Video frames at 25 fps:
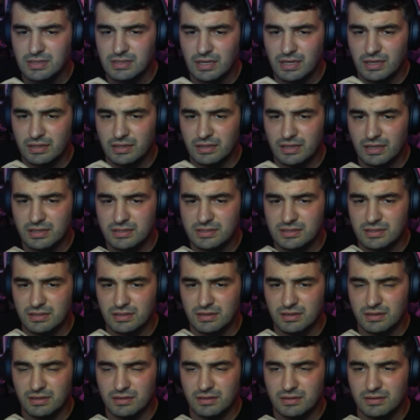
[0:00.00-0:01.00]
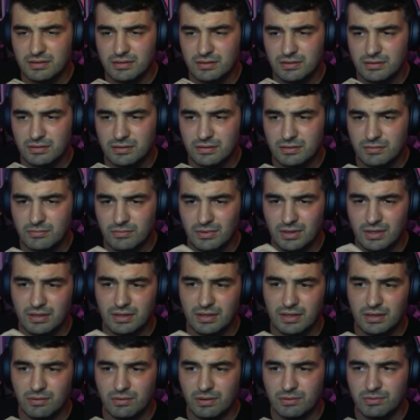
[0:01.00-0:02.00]
And next turn, well,
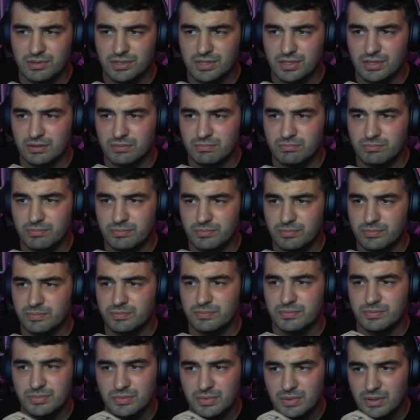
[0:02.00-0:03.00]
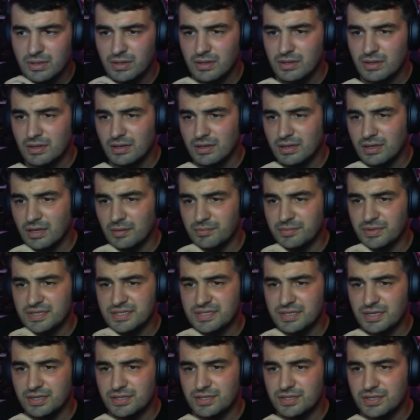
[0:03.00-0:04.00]
now I wish I kept the
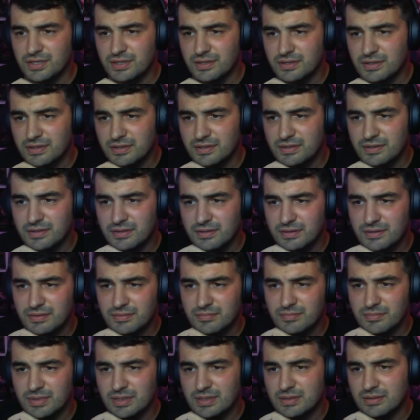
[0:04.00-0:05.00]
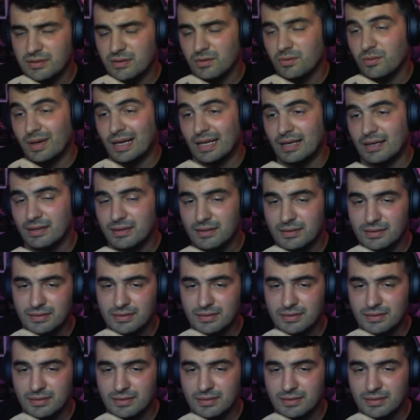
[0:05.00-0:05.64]
Sanji. Oh well.